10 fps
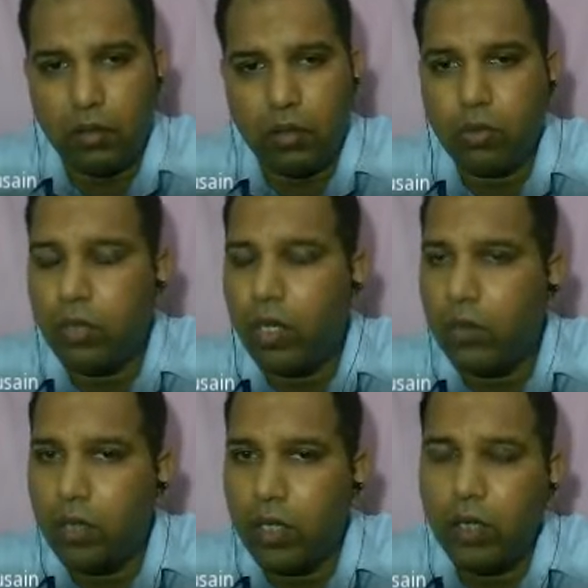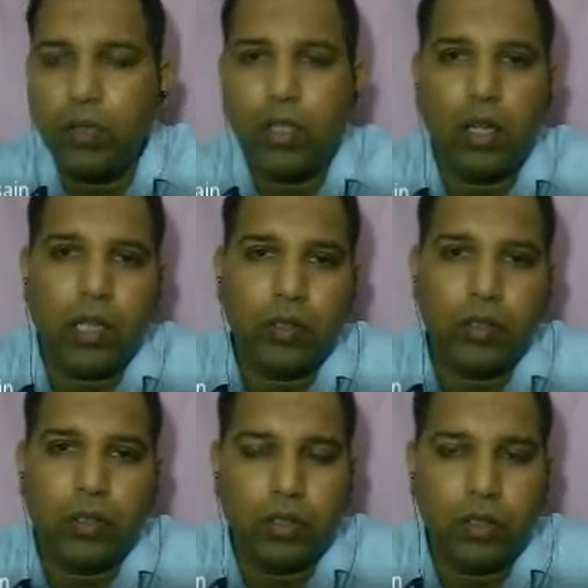You should never leave the
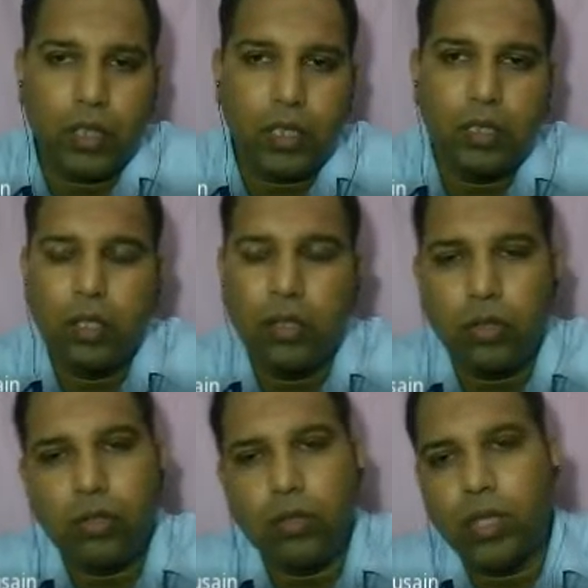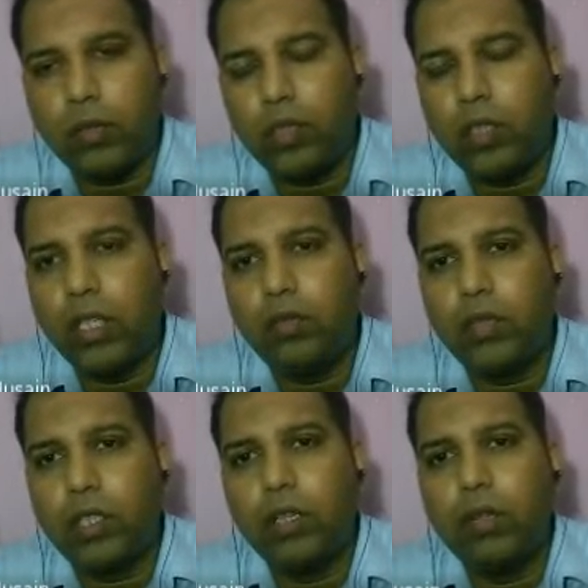glassware dirty. You should never leave
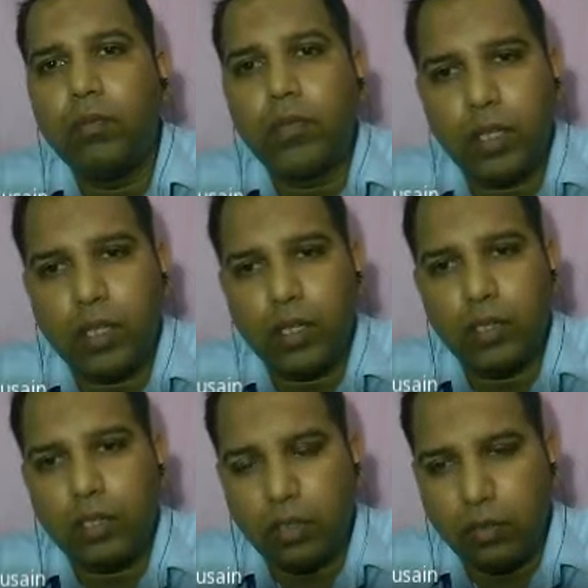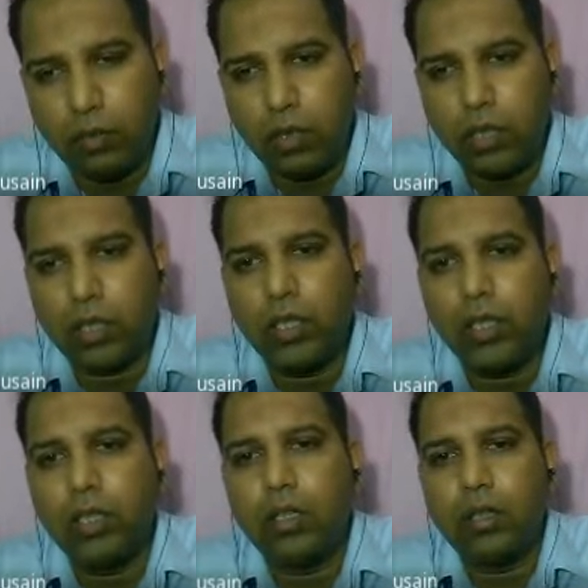the work
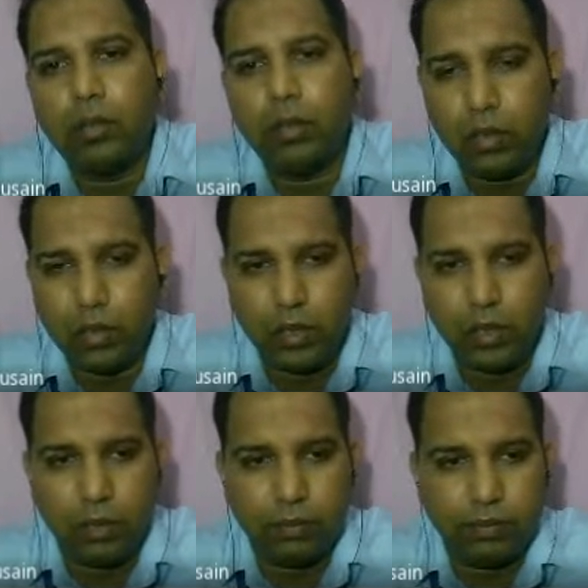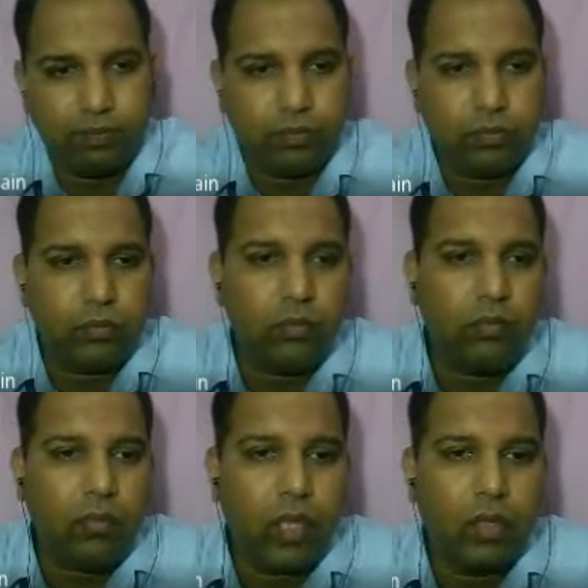area dirty.
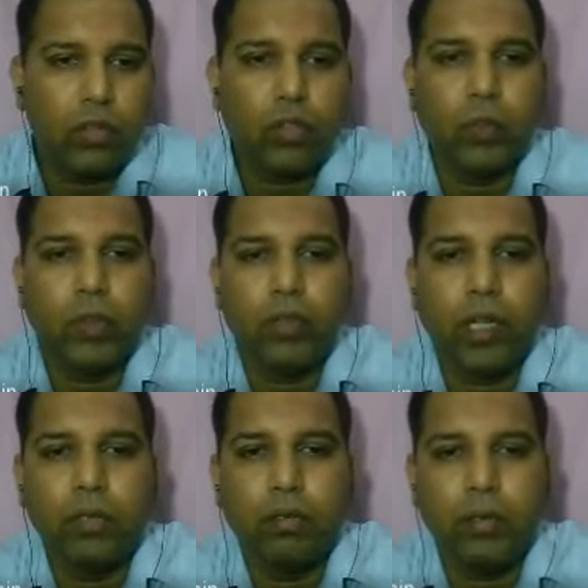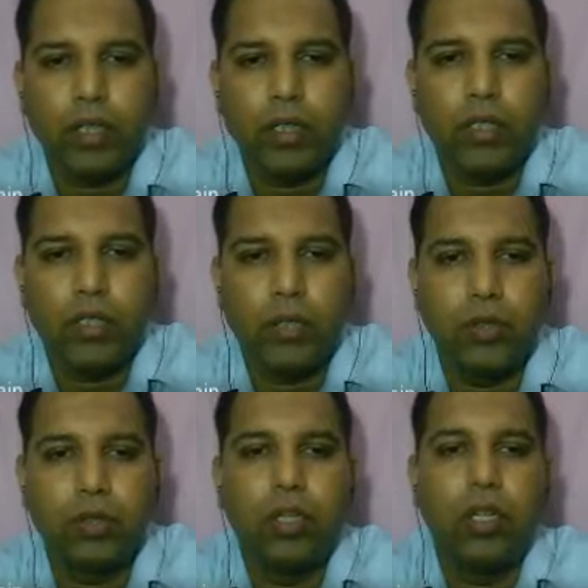The supervisor must
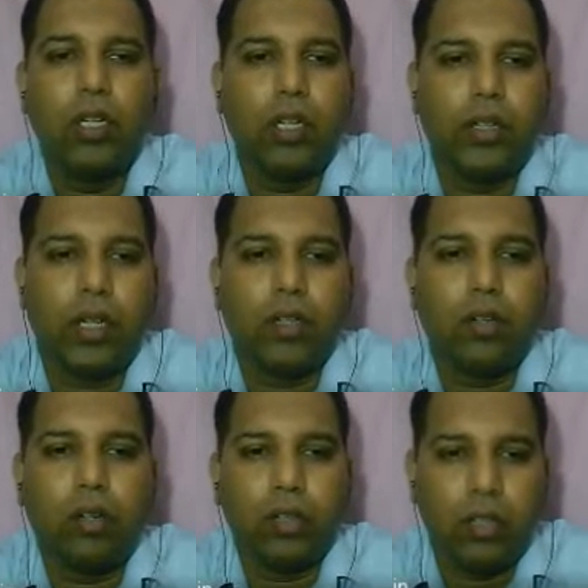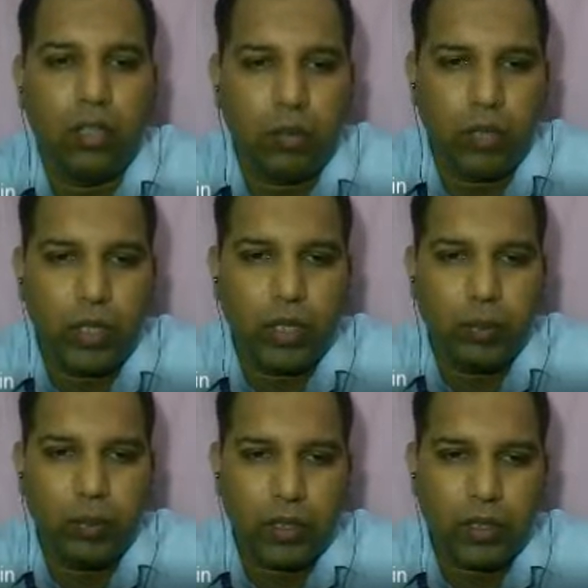ensure that all the laboratory
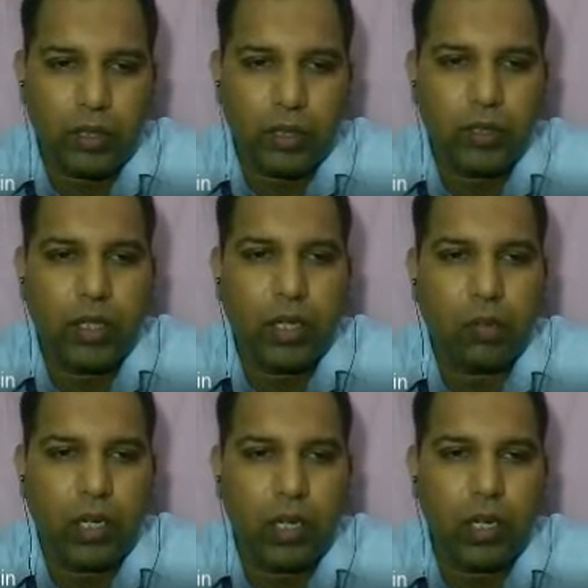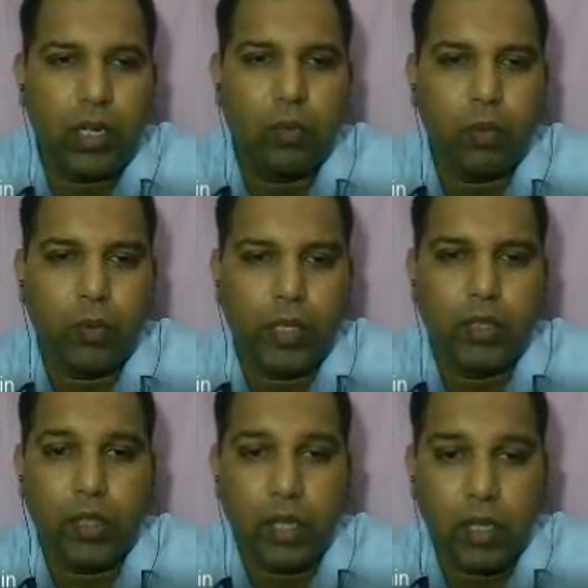personnel acquire appropriate
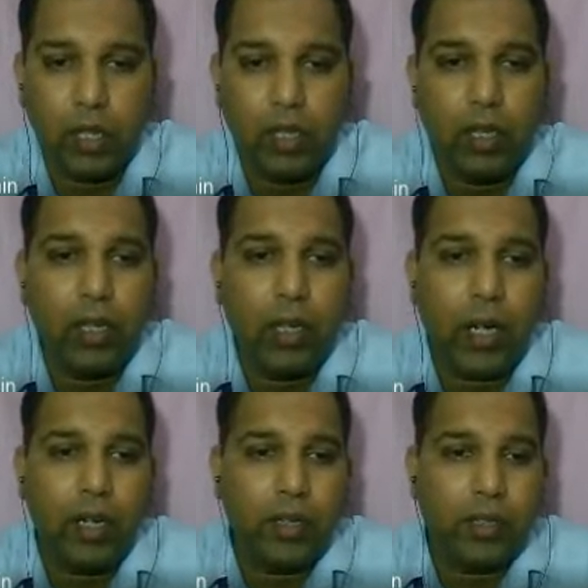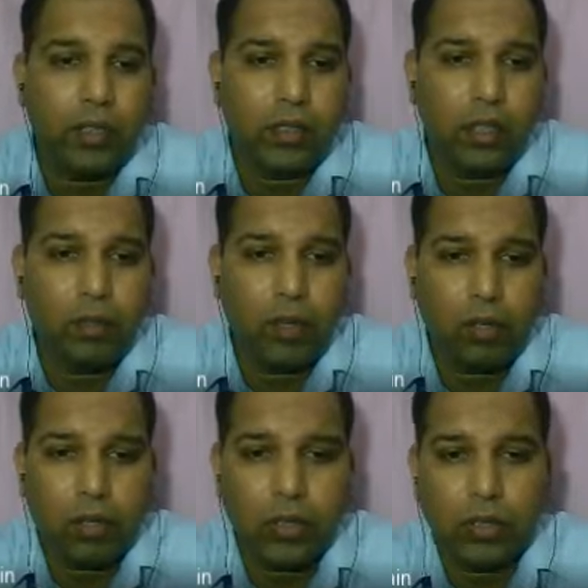training and necessary
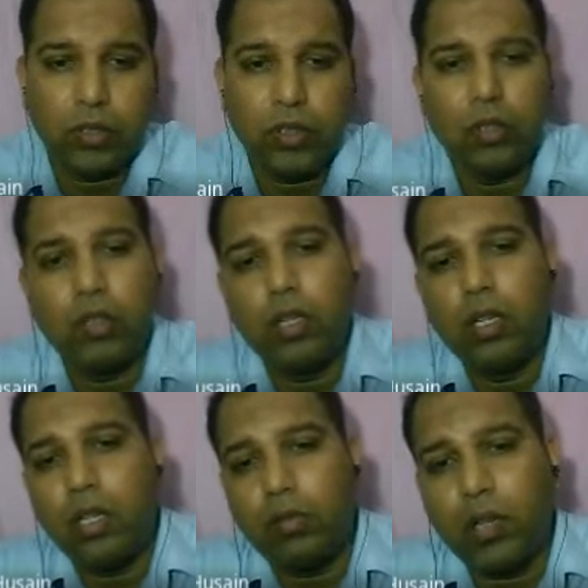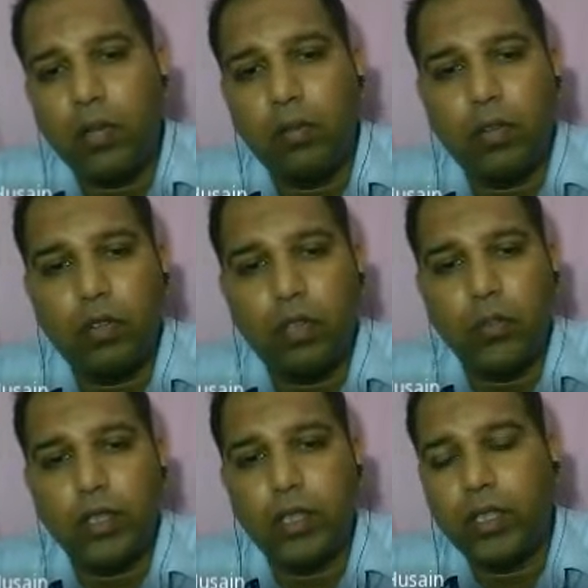precautions while
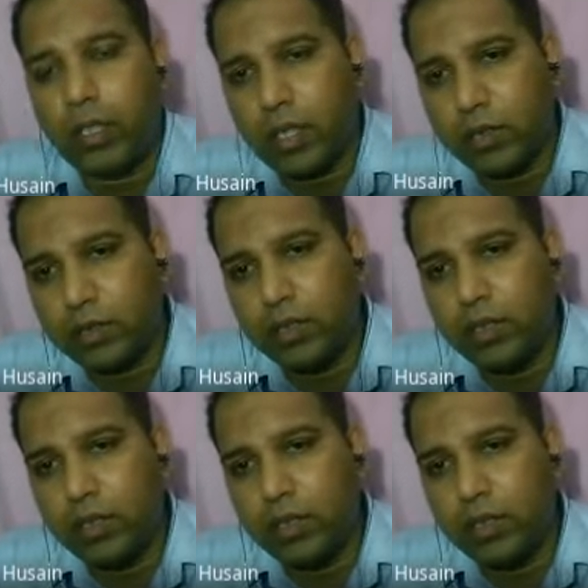performing their tasks.